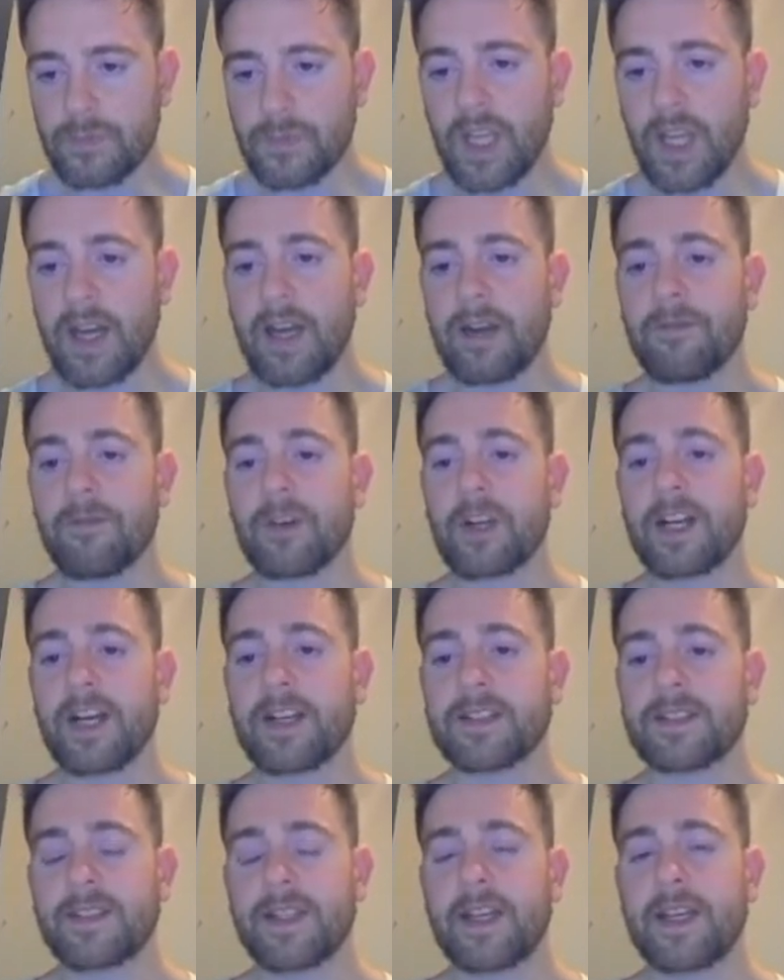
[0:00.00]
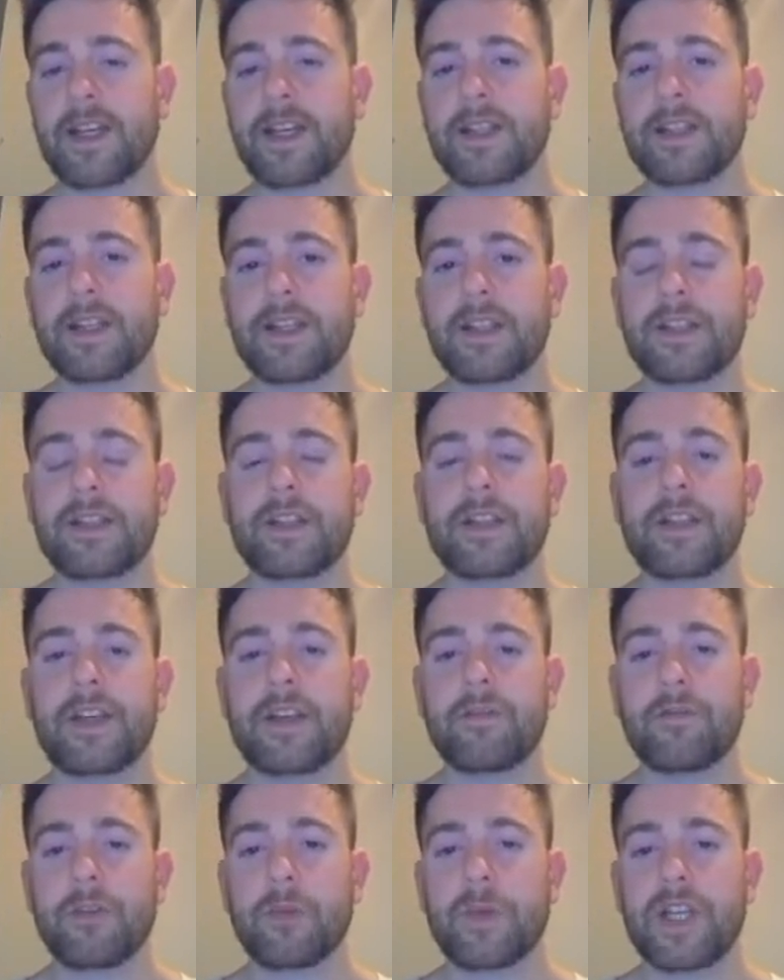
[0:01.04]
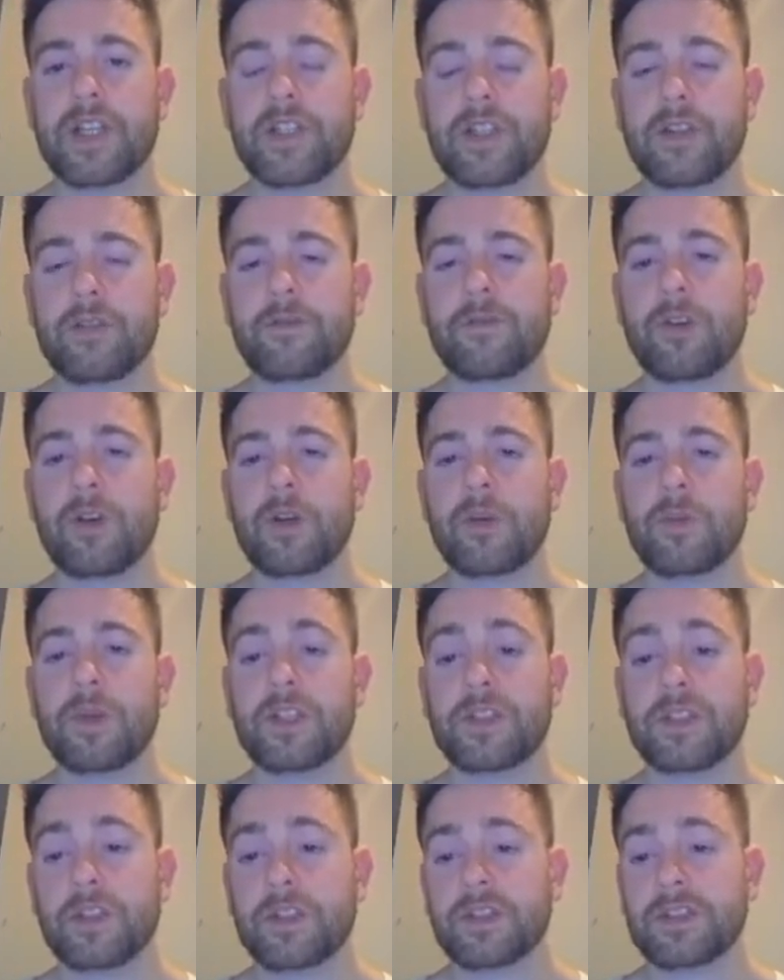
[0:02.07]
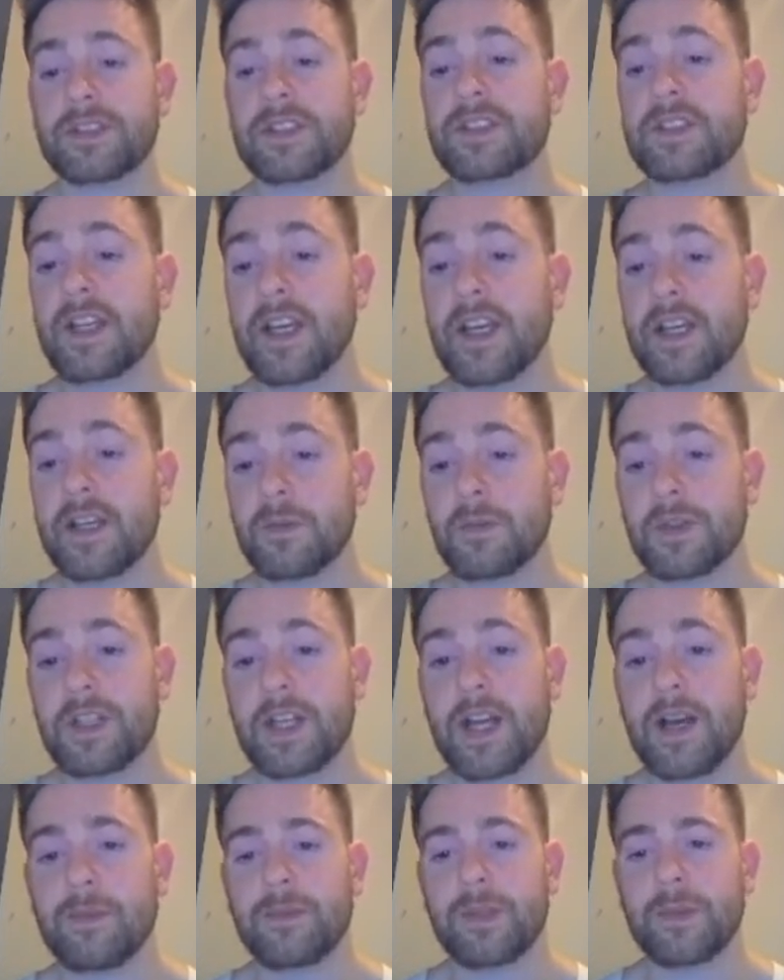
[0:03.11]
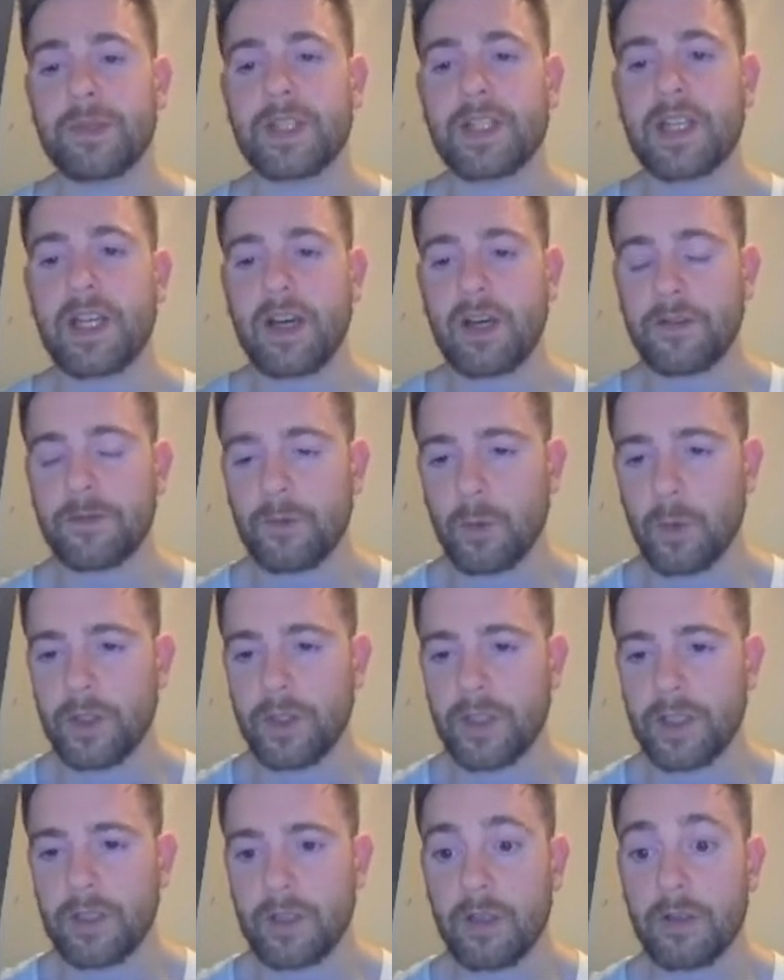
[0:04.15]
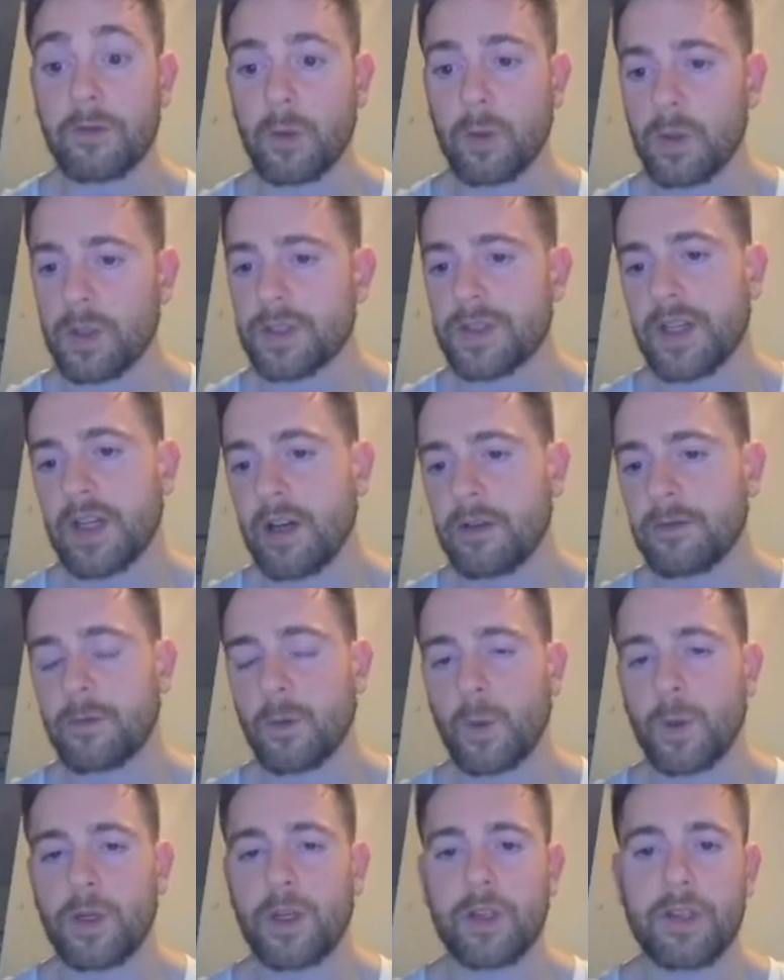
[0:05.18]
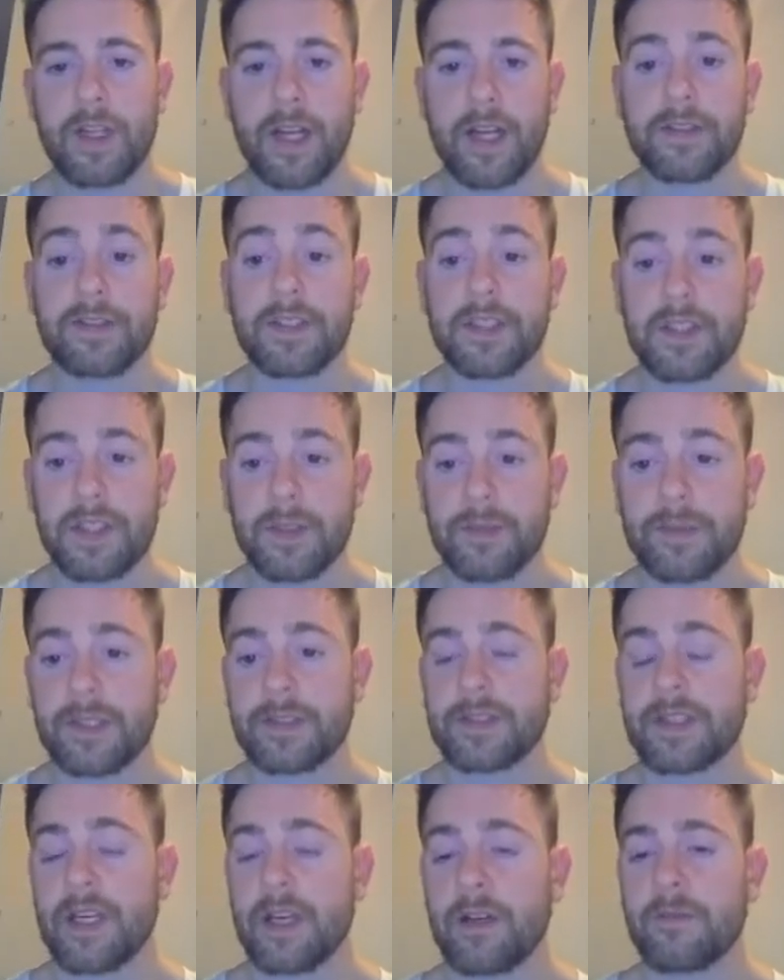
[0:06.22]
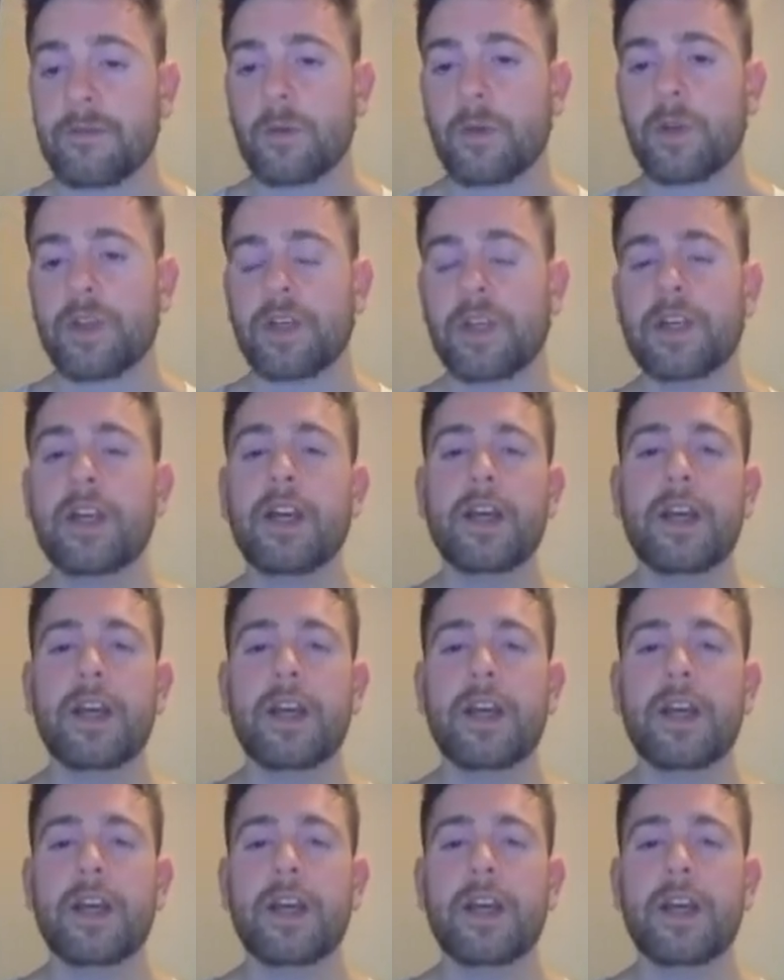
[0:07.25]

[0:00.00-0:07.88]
I forgot to hand in the information from a certain state, which happened to be California. Of course, California. A lot of things ship out to California.